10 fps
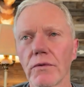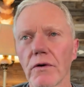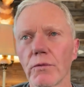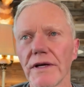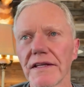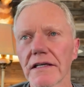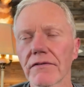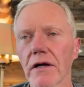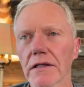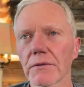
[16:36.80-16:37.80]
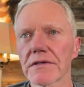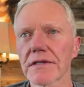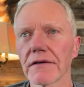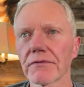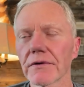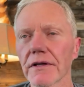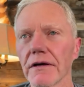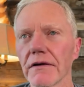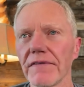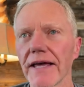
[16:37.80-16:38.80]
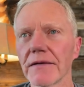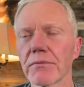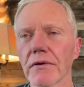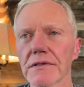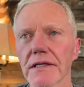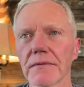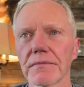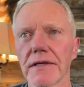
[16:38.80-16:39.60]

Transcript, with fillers: We think of Hollywood stuff where the, a van pulls up